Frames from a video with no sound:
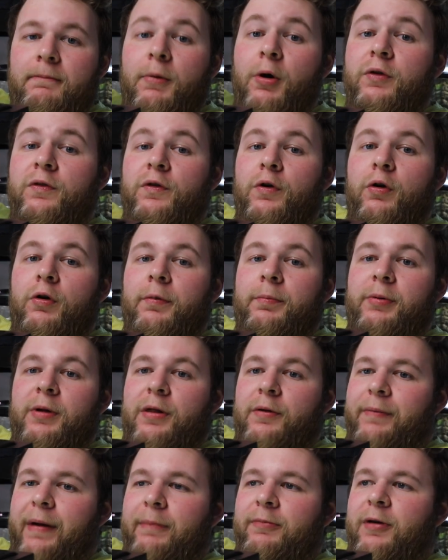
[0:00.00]
most notably
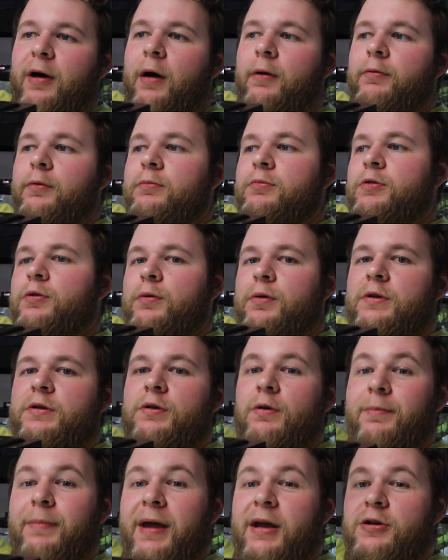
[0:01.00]
the reptile room tour.
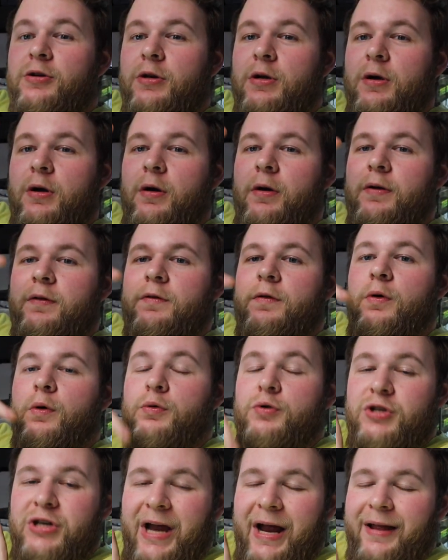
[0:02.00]
So make sure you guys go
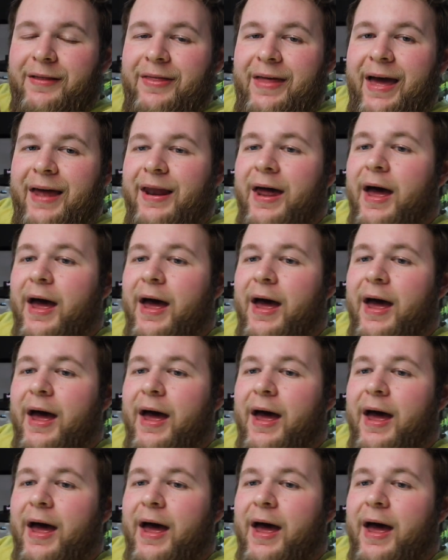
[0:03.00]
check that